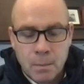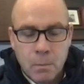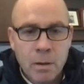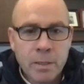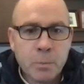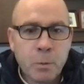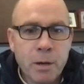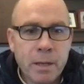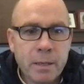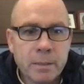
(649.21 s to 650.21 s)
Well, he's
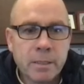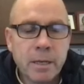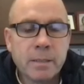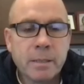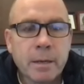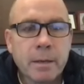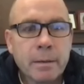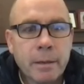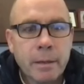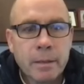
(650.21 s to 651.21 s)
pretty consistent.
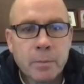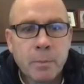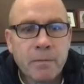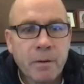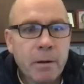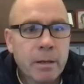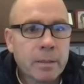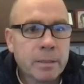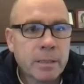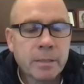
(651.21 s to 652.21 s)
He's been very
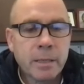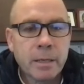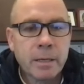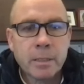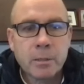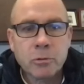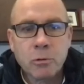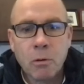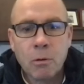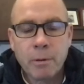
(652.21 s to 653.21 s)
consistent. He's
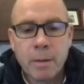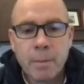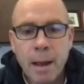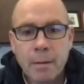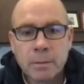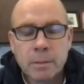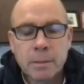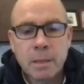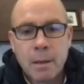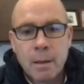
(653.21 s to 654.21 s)
controlled rebounds.